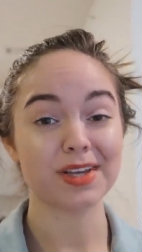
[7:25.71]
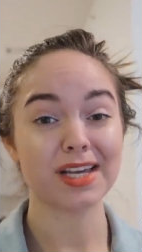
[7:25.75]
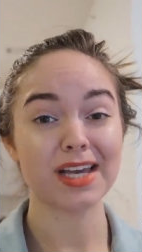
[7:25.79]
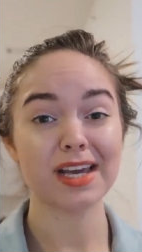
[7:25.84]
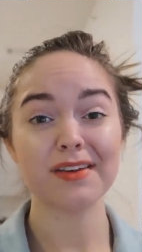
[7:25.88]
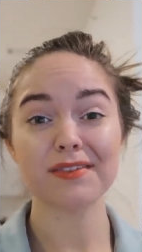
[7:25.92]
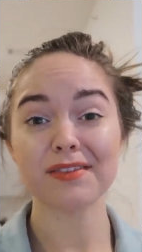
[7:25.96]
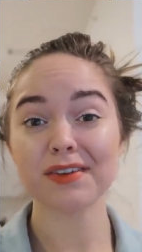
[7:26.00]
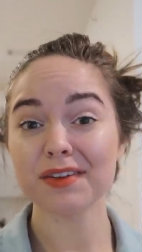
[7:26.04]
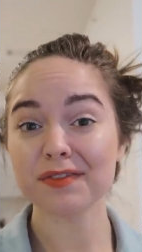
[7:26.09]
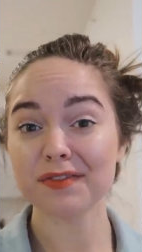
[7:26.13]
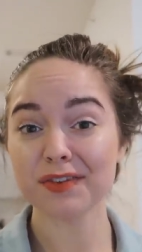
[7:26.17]

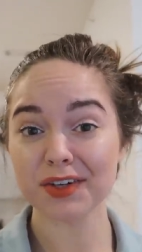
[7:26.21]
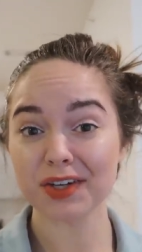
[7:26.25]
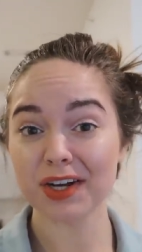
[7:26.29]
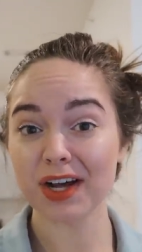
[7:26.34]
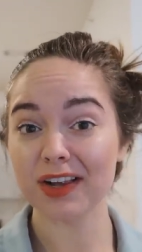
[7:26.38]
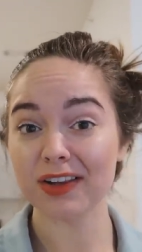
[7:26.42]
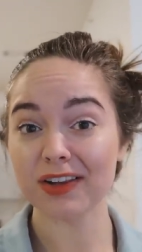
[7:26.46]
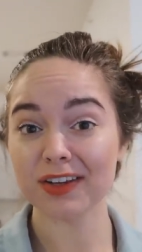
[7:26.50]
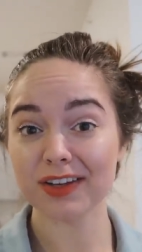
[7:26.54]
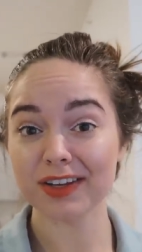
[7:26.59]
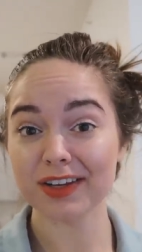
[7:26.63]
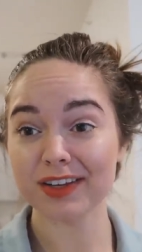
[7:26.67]
even if you're
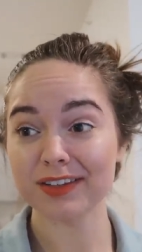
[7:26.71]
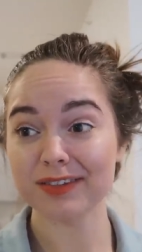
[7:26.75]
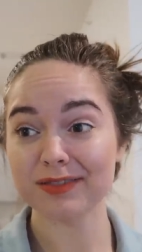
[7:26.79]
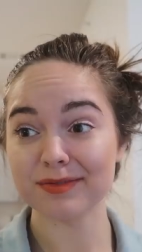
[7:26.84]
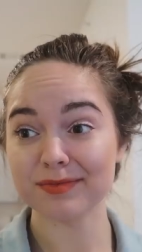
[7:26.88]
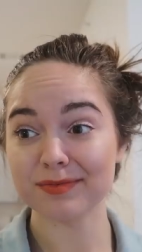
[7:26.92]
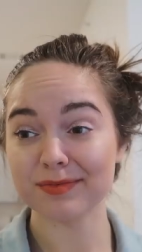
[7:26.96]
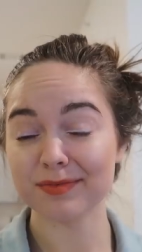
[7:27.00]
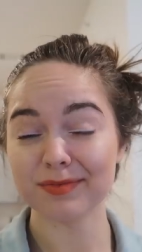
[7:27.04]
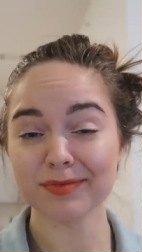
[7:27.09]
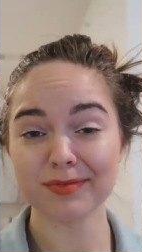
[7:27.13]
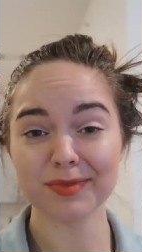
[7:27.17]
not
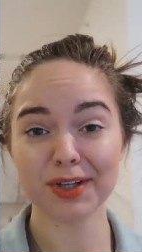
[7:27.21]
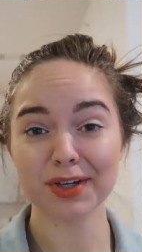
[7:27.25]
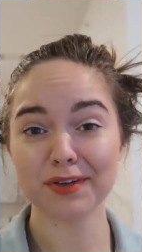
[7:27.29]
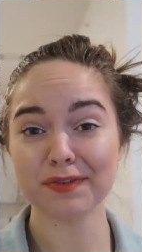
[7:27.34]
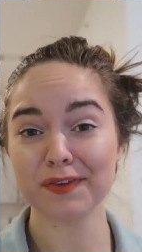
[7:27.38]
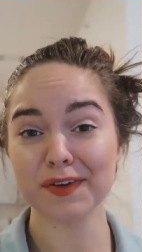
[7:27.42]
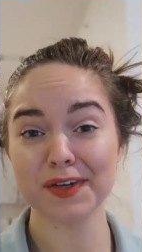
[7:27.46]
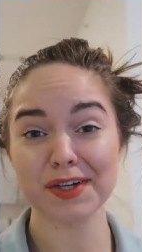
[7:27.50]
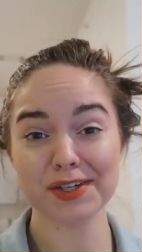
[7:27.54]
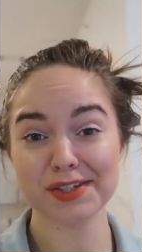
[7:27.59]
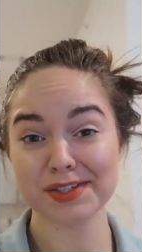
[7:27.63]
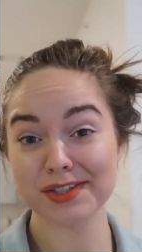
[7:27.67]
looking, look
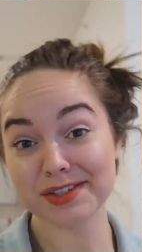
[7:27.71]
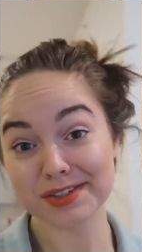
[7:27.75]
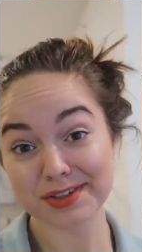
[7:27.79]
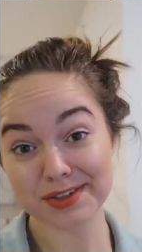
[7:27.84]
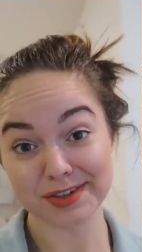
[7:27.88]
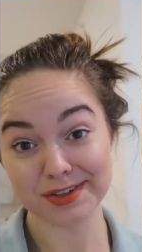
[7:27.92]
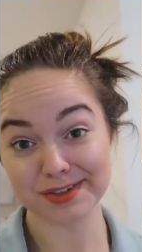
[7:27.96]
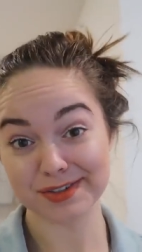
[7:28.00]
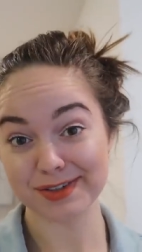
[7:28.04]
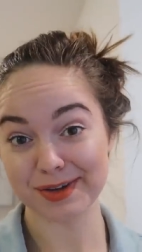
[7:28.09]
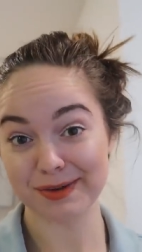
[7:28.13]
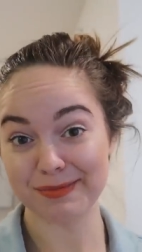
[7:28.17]
for your
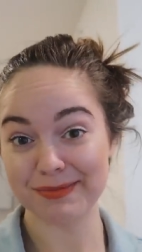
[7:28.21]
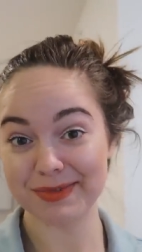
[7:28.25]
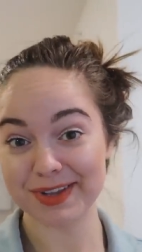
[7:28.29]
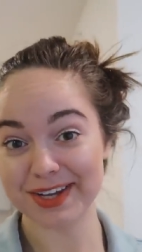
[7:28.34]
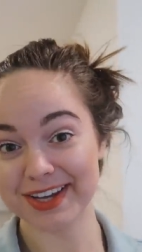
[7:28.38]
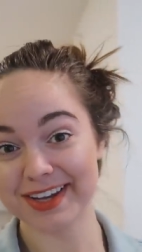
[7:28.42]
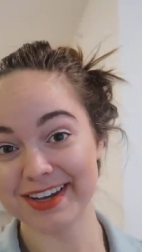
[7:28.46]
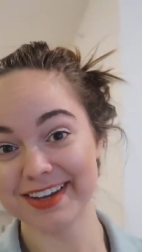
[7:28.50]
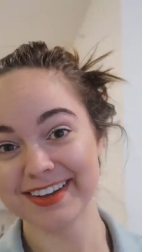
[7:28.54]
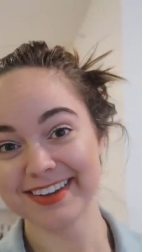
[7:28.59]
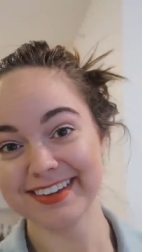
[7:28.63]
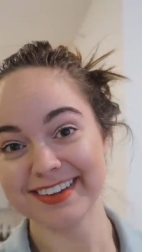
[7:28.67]
sister or
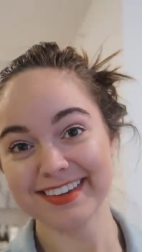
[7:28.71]
something.